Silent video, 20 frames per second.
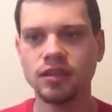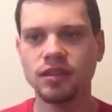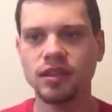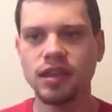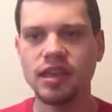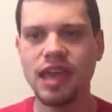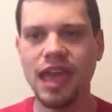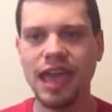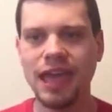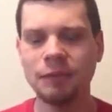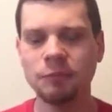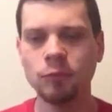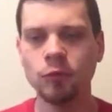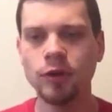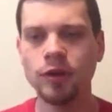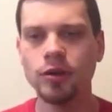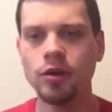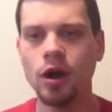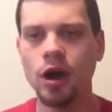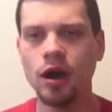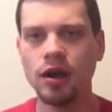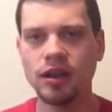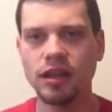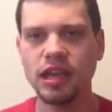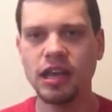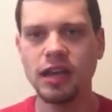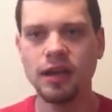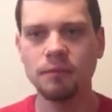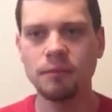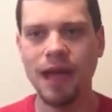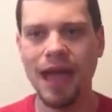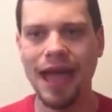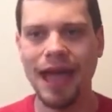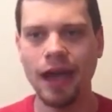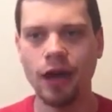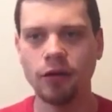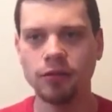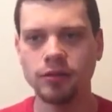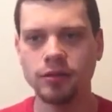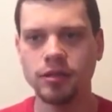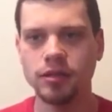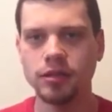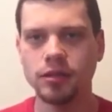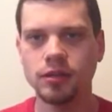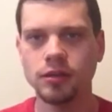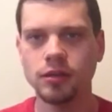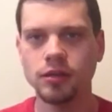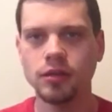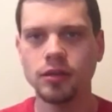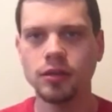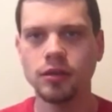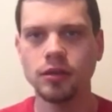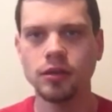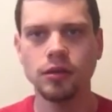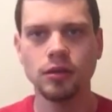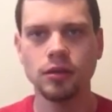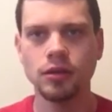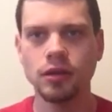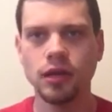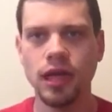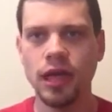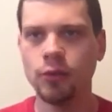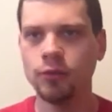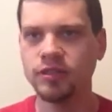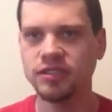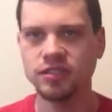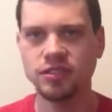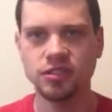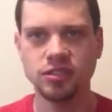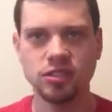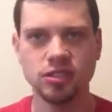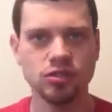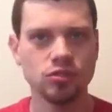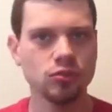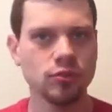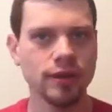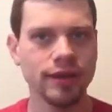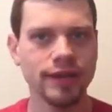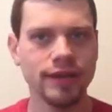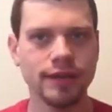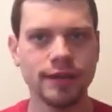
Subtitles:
game would not come out. It was destroyed.